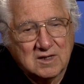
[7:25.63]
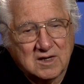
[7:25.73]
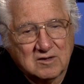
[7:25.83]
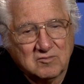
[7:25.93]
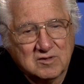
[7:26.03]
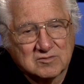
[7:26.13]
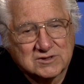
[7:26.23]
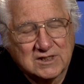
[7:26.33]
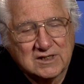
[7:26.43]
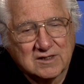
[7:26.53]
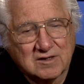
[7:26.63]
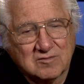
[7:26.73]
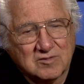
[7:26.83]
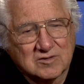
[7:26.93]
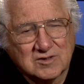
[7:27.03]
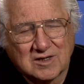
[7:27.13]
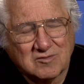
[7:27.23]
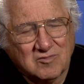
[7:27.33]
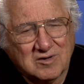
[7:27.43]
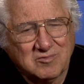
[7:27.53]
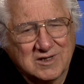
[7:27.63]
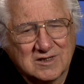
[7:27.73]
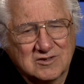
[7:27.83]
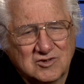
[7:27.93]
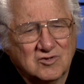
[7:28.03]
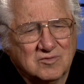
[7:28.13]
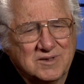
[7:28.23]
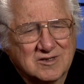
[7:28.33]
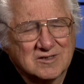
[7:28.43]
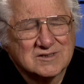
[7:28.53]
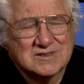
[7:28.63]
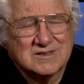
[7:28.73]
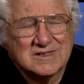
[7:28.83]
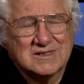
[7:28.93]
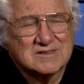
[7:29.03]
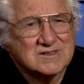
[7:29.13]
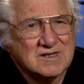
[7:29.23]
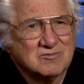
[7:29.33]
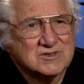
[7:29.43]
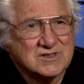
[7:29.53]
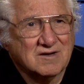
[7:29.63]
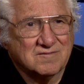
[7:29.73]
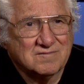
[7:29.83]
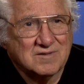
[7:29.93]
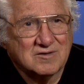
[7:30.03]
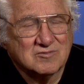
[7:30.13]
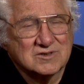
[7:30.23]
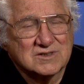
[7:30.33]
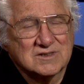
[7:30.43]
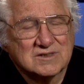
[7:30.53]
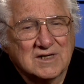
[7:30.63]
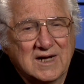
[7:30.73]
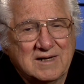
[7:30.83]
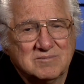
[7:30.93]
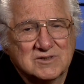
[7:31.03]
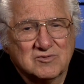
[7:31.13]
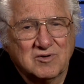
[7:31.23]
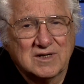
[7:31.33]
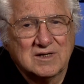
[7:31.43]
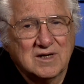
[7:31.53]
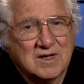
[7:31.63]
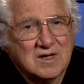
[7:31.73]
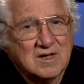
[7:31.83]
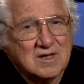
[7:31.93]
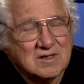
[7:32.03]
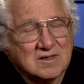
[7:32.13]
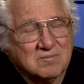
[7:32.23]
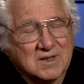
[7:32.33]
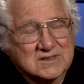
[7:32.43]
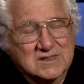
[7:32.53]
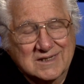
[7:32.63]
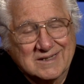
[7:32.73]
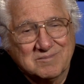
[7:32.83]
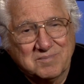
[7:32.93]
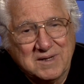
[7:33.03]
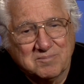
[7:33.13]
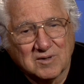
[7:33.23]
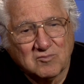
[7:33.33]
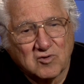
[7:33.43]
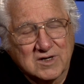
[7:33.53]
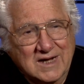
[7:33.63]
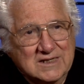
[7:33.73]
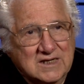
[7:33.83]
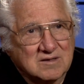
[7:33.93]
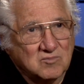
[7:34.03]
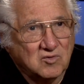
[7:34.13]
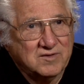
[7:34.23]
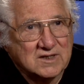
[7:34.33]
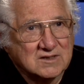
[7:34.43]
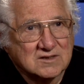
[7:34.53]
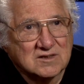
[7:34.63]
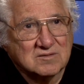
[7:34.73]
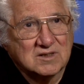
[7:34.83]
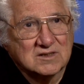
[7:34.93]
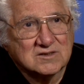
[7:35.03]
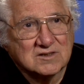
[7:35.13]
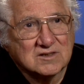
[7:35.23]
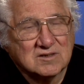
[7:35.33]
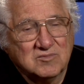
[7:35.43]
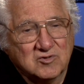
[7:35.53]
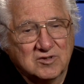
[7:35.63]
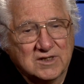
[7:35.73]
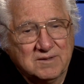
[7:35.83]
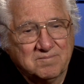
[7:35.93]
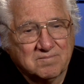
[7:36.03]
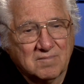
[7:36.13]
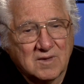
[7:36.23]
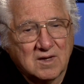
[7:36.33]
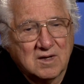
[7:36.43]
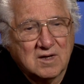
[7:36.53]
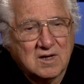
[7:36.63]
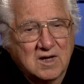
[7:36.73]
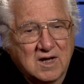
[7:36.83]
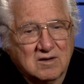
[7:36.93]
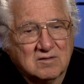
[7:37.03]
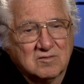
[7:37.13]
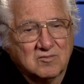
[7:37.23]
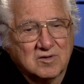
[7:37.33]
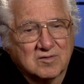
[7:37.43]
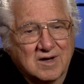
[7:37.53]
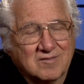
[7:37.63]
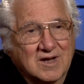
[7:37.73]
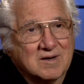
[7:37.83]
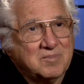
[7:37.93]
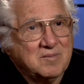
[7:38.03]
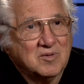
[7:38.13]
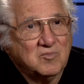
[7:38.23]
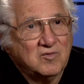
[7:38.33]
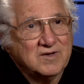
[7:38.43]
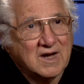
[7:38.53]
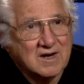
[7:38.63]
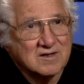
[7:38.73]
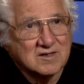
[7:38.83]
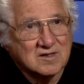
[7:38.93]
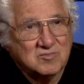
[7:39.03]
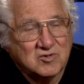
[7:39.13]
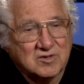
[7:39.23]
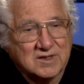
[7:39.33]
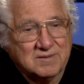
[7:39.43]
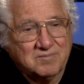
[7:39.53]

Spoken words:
And we were sitting there and we were talking, what are we going to do? Because it was tough. It was times when the Mexican people were not yet moving into the community. And we were having a lot of people moving out of the community.